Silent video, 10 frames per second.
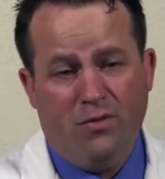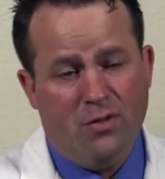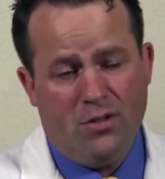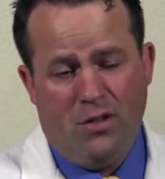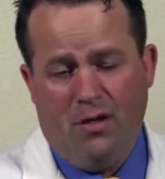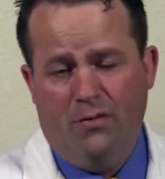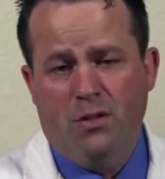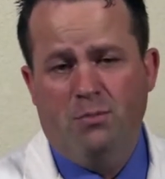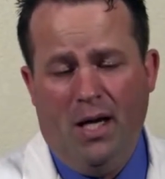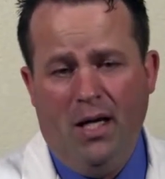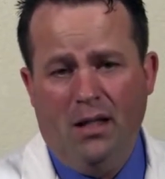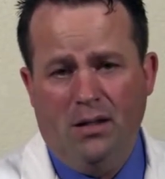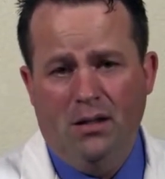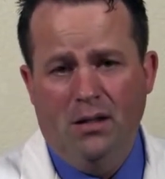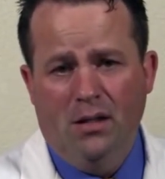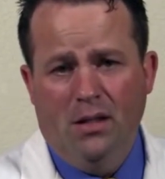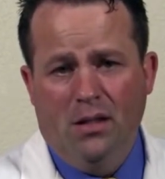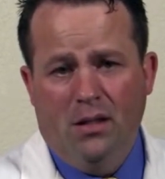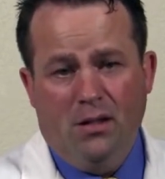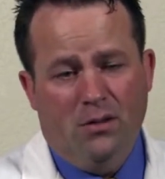first off, is pain. You'll